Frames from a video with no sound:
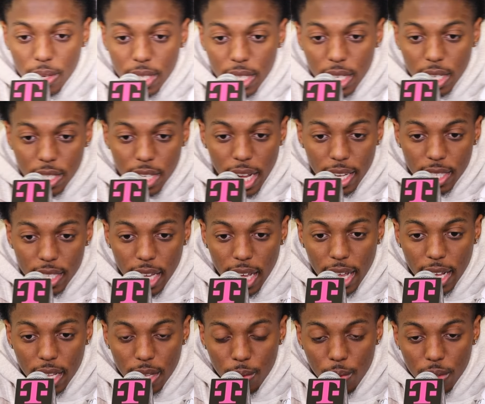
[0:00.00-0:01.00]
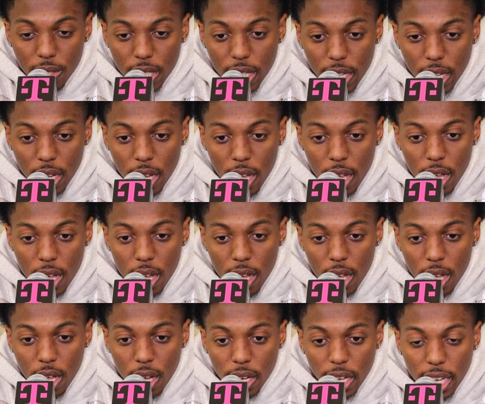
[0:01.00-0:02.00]
once he checks in and once he
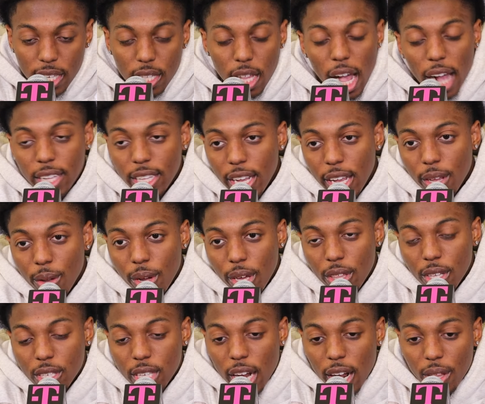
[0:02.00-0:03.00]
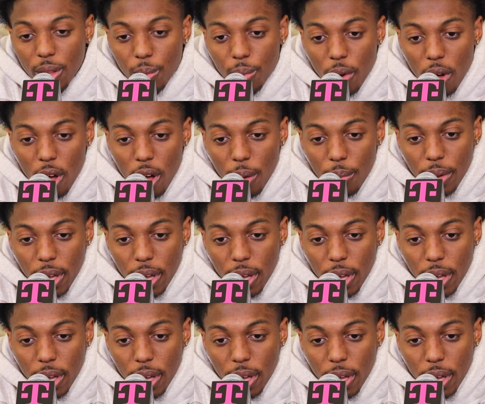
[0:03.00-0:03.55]
gets locked in on either side of the ball,